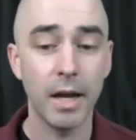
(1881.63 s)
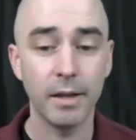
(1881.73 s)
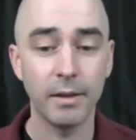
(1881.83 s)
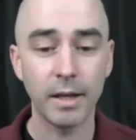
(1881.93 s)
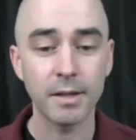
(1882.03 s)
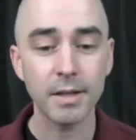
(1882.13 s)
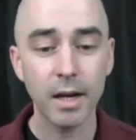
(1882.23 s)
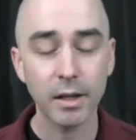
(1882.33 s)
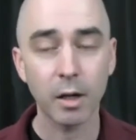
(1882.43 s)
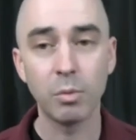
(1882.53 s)
And it's kind
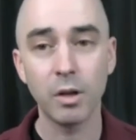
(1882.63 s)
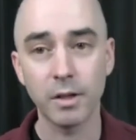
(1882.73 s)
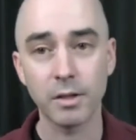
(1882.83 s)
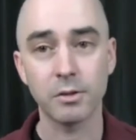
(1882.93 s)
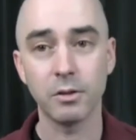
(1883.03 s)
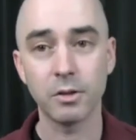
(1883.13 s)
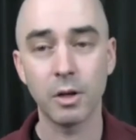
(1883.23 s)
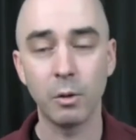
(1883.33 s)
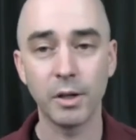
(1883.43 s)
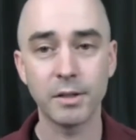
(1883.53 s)
of like our blood vessels,
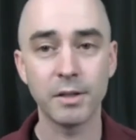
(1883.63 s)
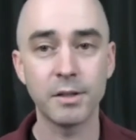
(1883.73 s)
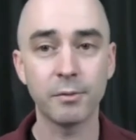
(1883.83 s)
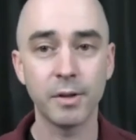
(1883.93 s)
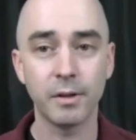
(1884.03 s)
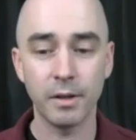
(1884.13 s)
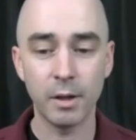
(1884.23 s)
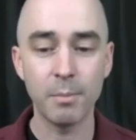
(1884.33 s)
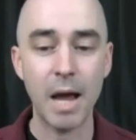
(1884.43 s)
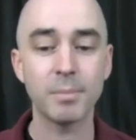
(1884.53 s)
only
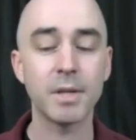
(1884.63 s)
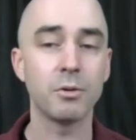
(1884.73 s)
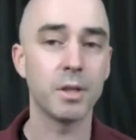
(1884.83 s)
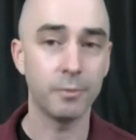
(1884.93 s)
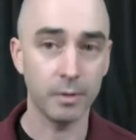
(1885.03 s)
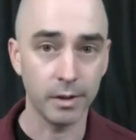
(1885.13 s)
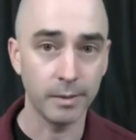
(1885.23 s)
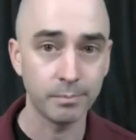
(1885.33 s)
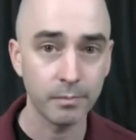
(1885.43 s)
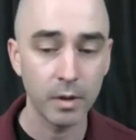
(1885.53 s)
they're mapped out differently.